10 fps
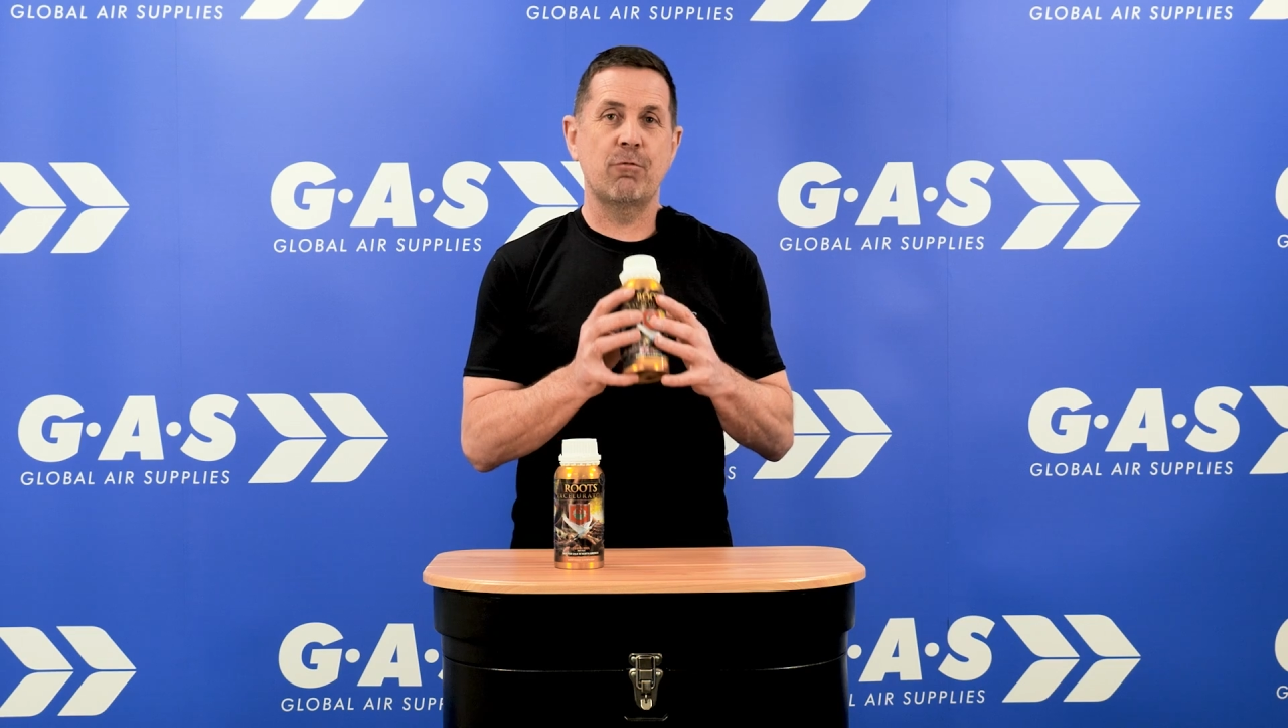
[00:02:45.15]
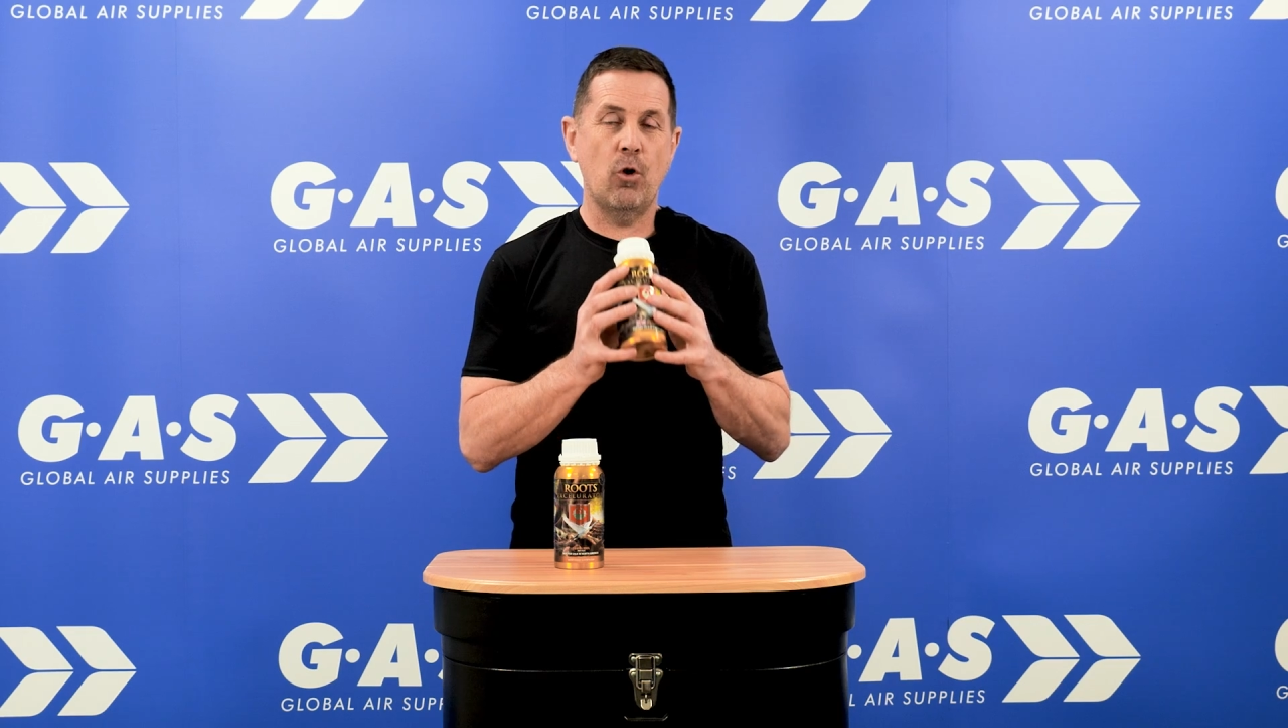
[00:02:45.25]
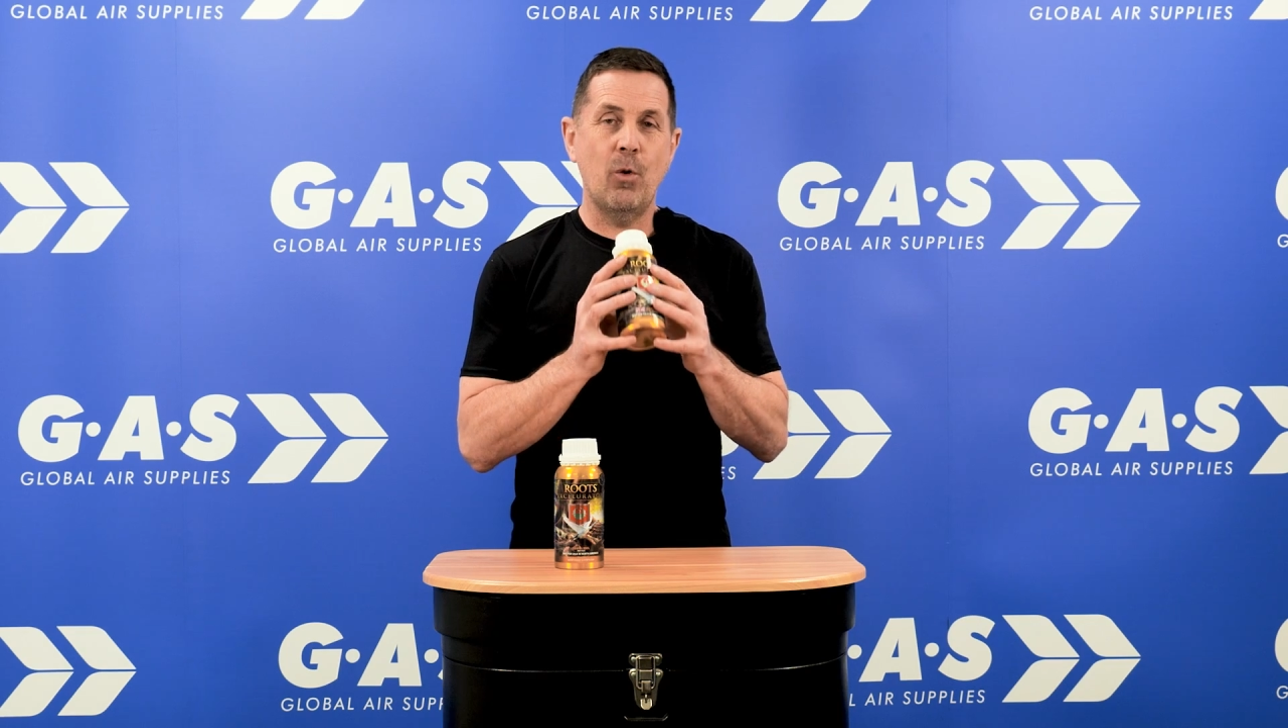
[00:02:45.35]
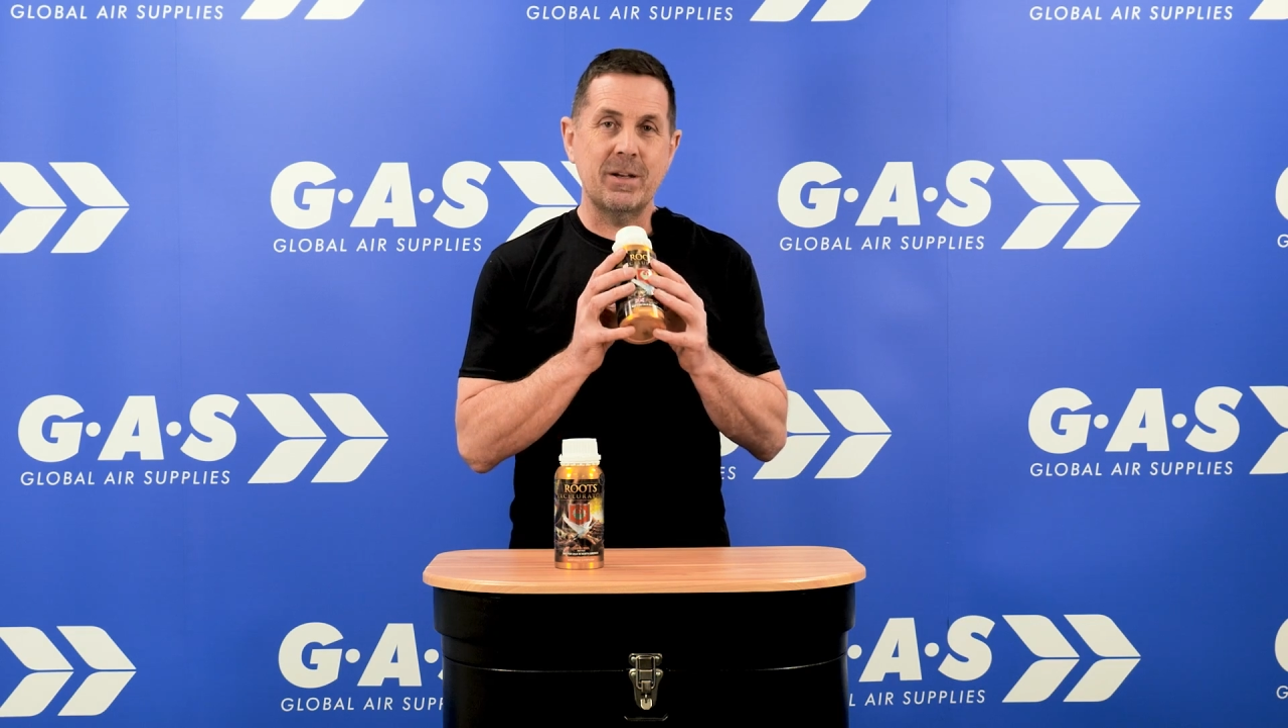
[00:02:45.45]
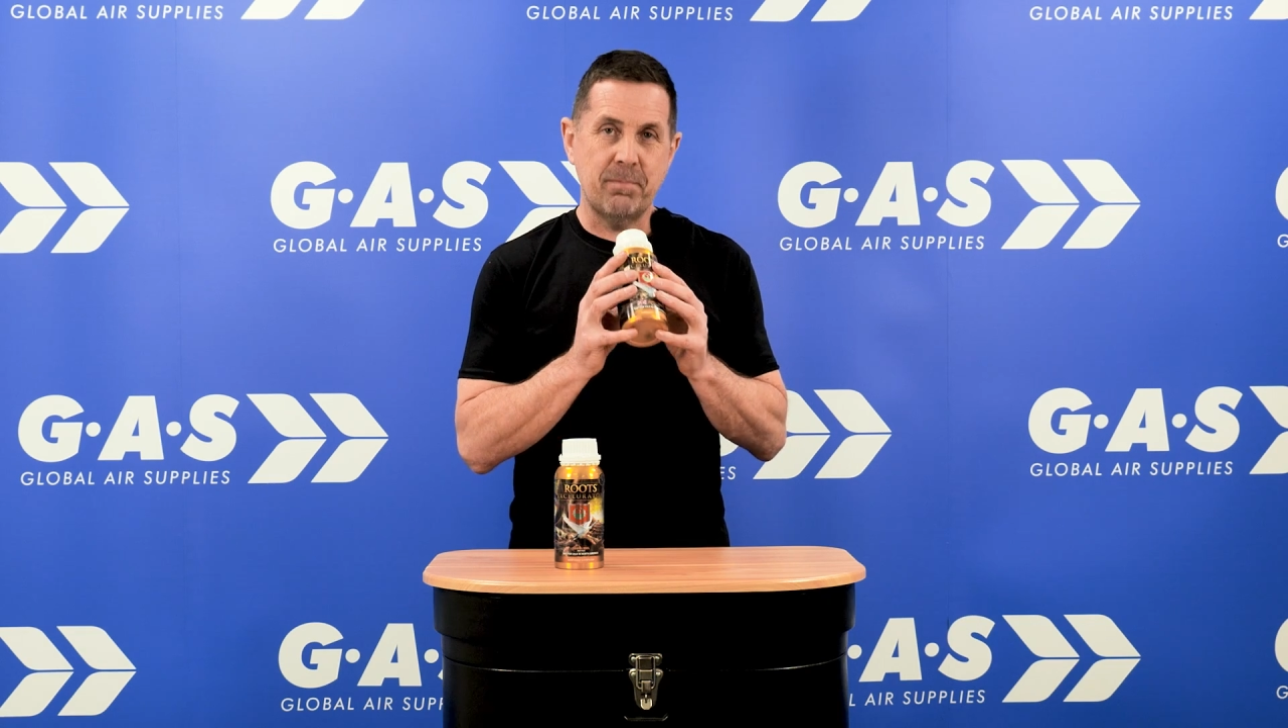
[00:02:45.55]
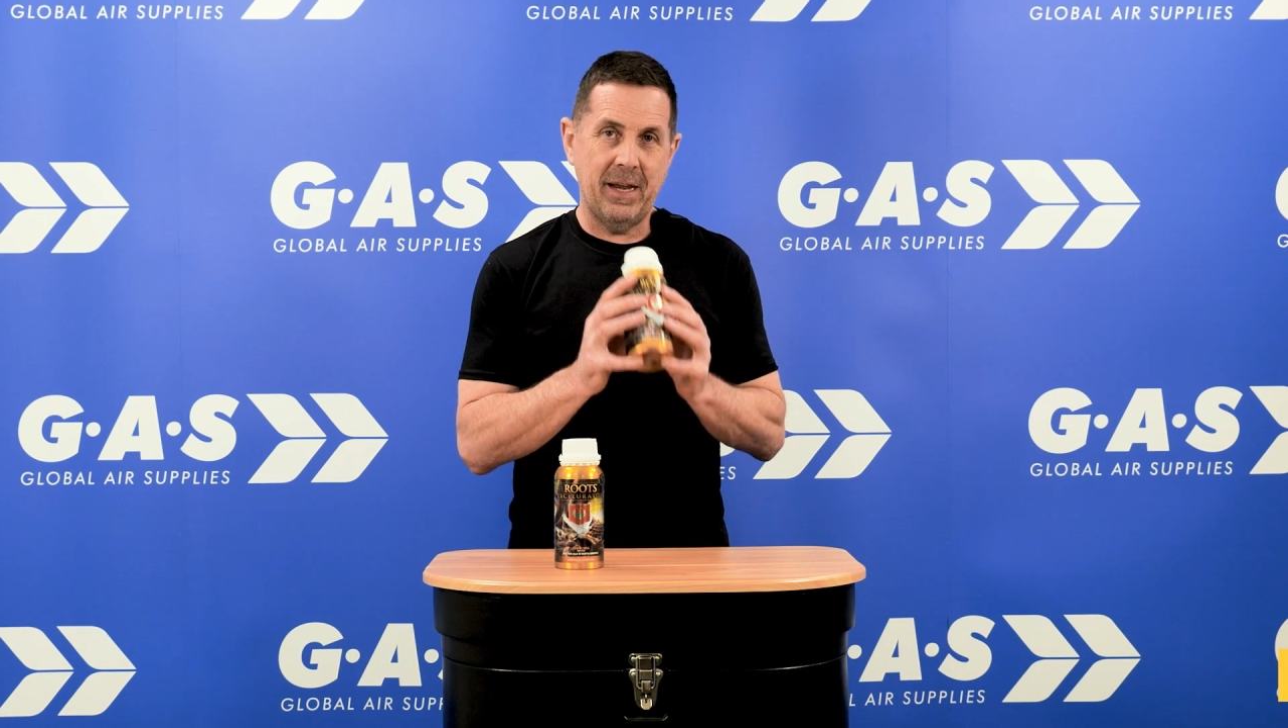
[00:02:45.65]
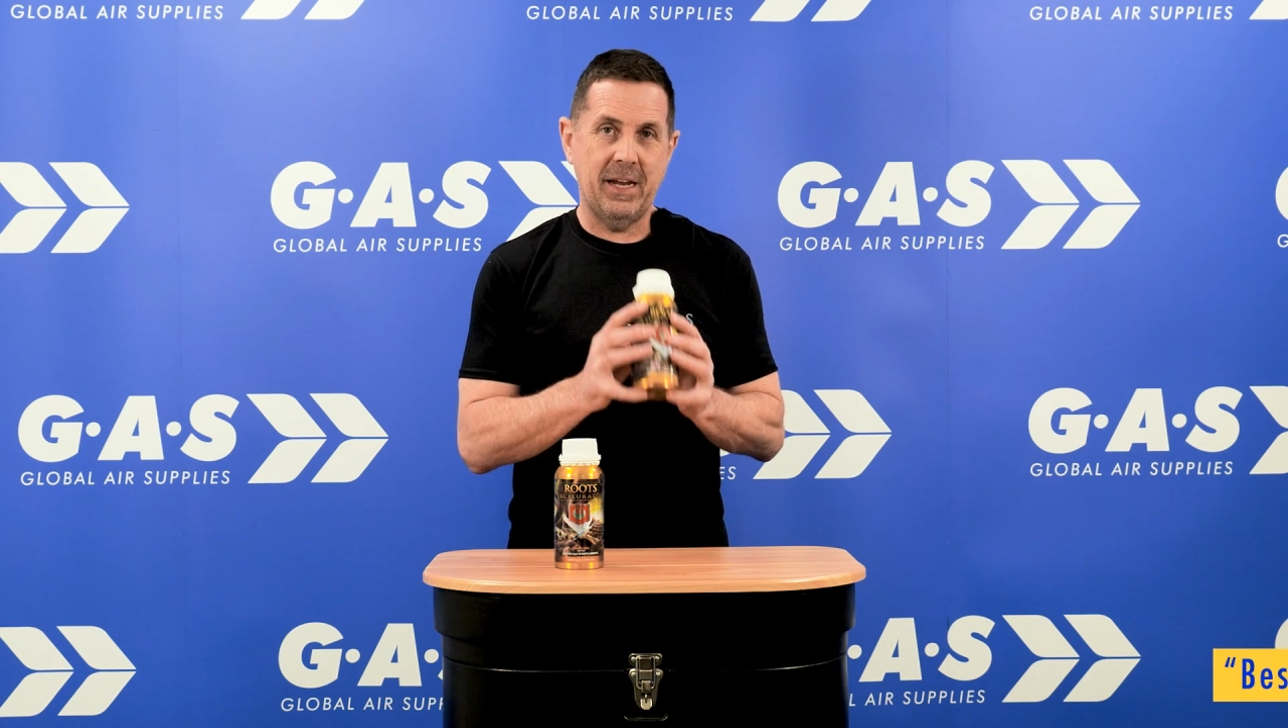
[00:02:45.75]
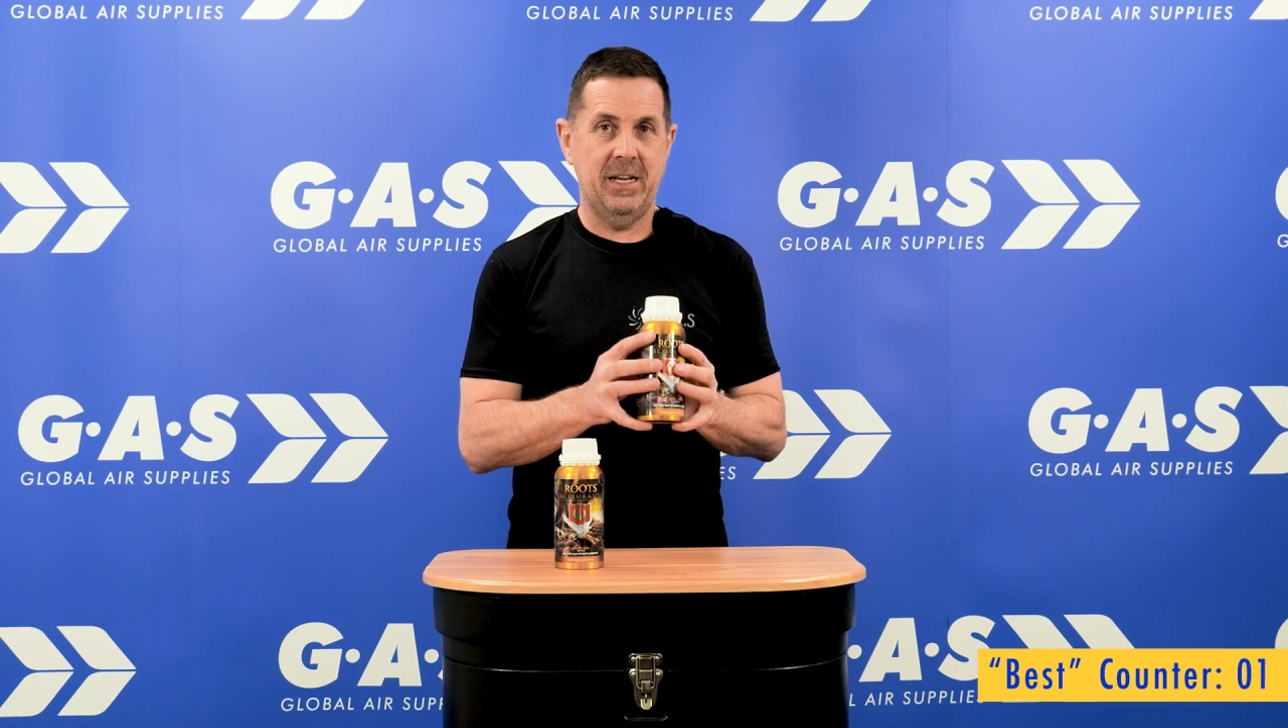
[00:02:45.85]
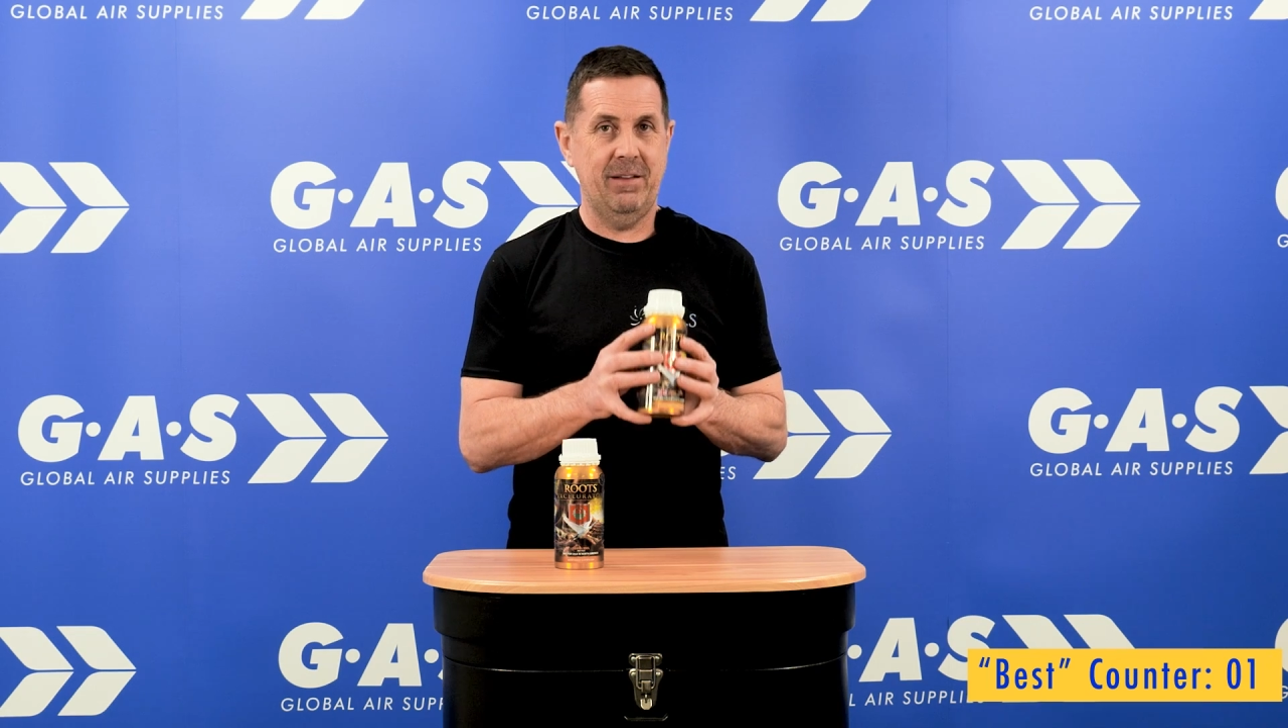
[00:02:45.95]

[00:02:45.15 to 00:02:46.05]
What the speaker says: we're always making